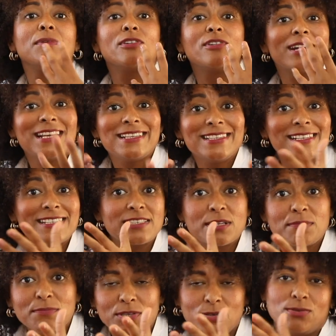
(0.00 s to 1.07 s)

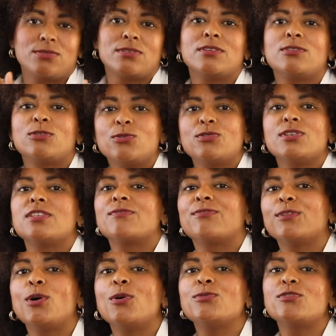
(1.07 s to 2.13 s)
redistribute tourist
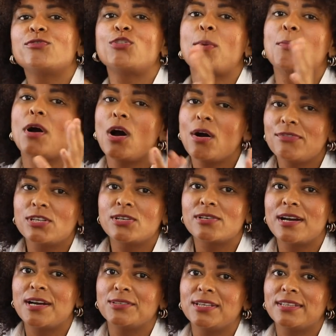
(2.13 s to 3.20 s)
flows from
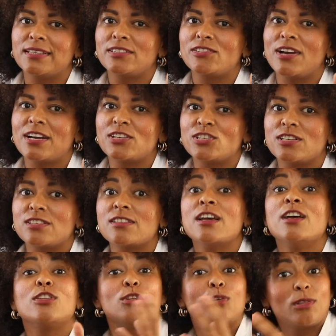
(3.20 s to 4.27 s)
overcrowded attractions
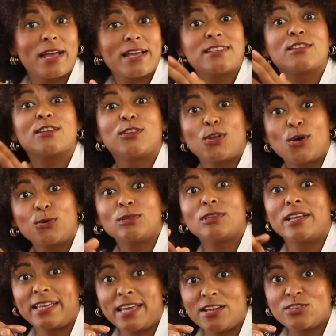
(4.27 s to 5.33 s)
to less known
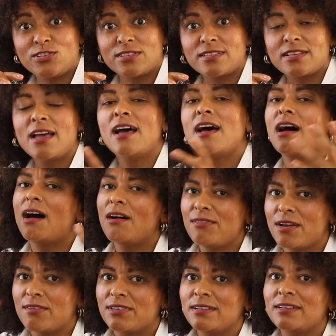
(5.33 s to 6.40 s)
locations.
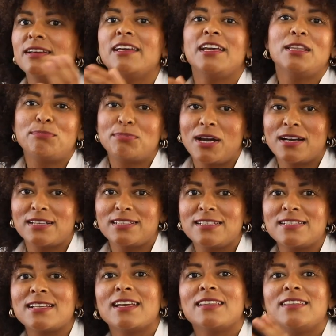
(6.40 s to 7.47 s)
However, in
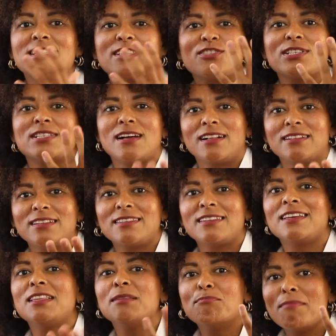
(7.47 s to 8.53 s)
practice, this resulted
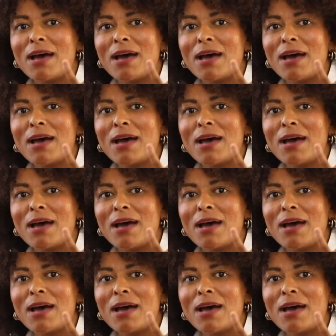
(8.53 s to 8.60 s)
in